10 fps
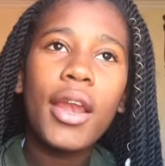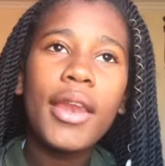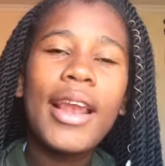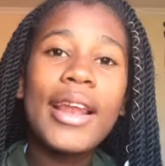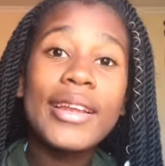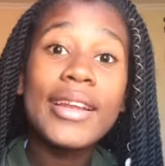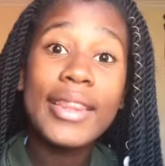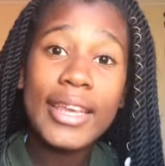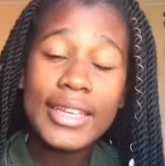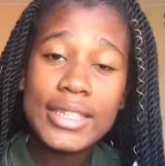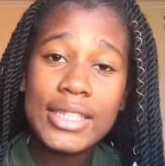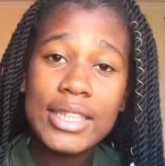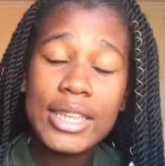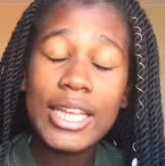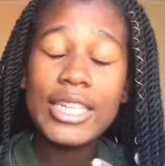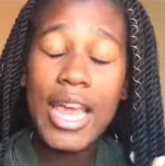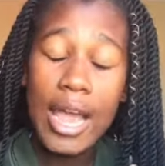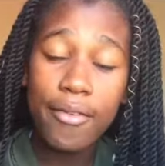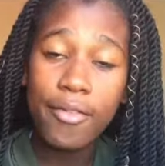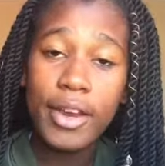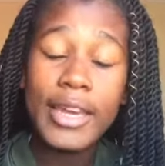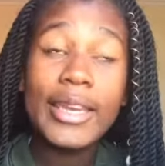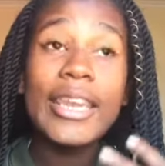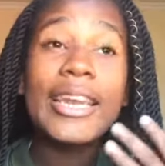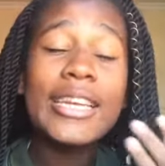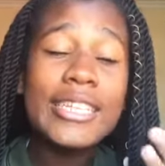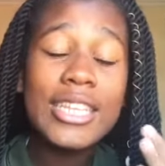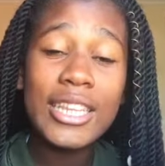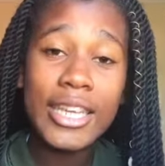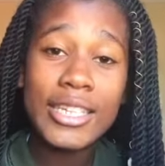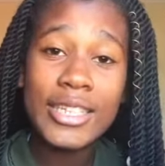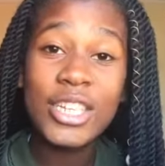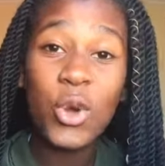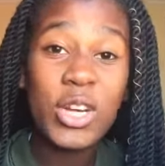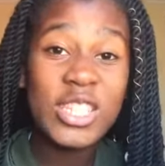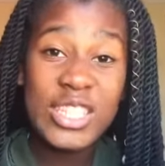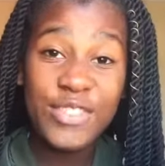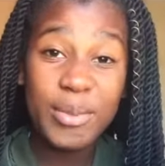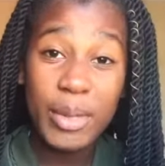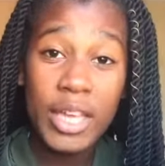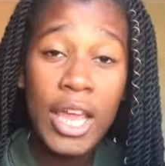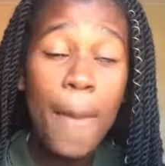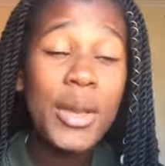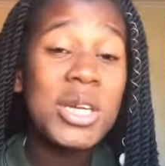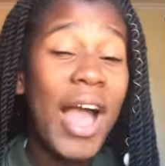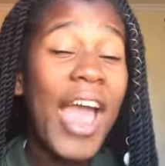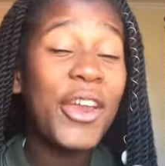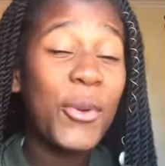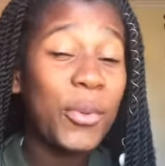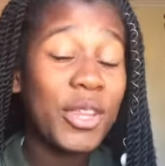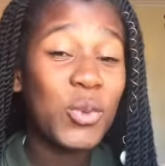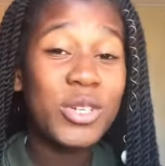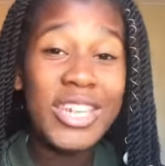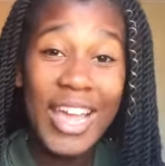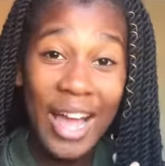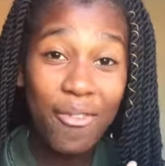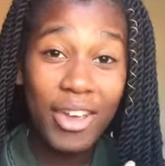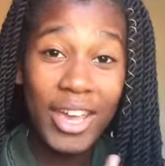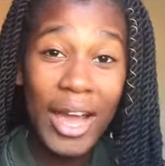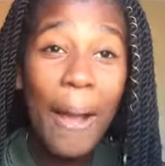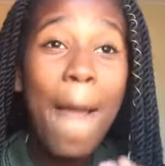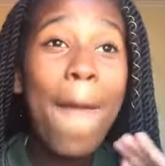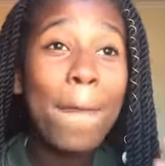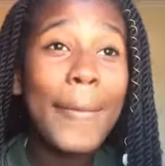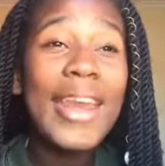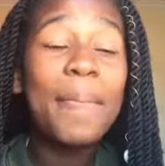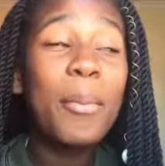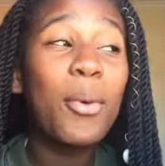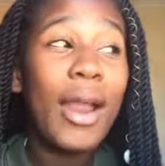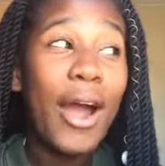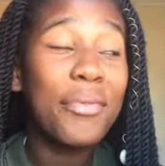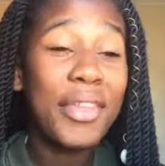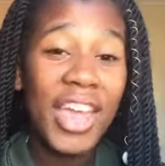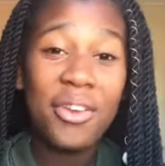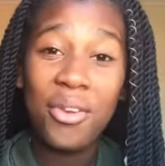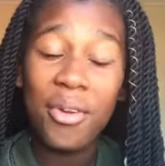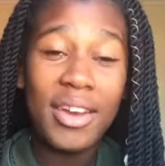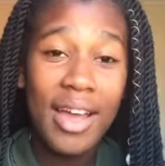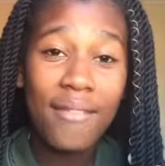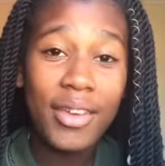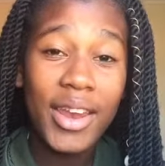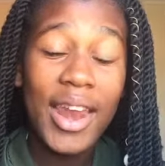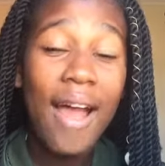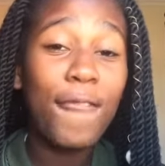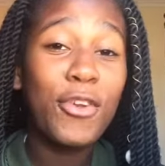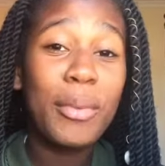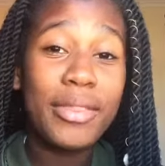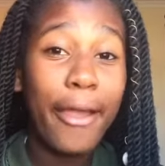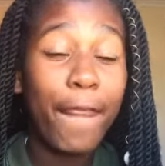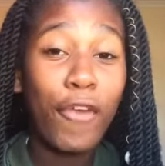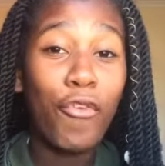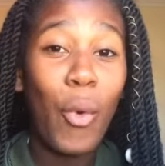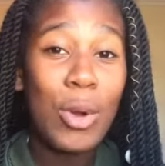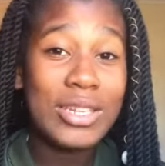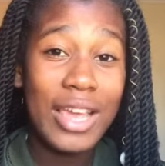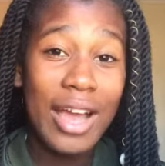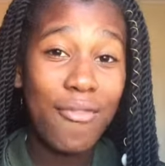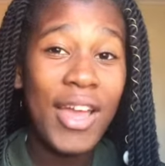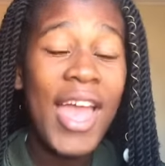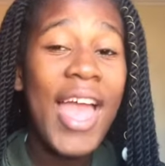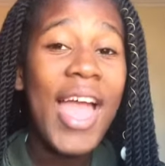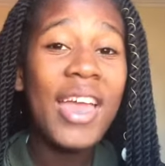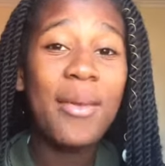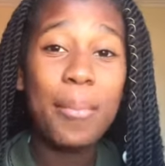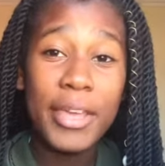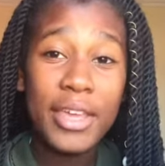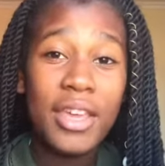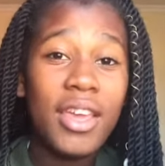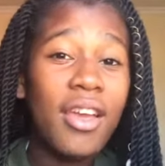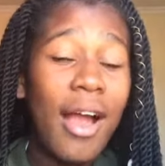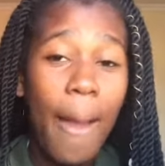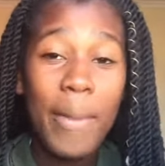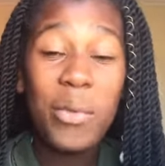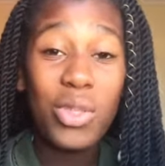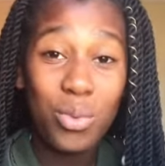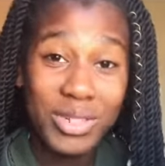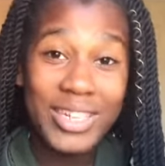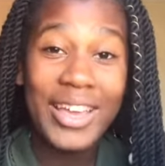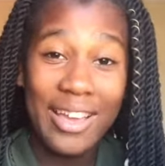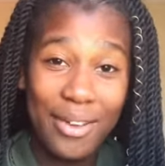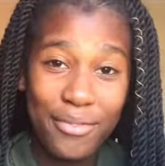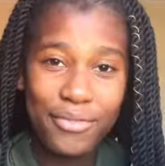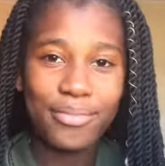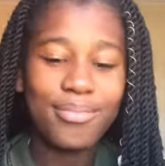the little things that I have, the little things that God has given me, because I know that what I have here, many people out there do not have it, and I have to be thankful for what I have and be happy with what I have.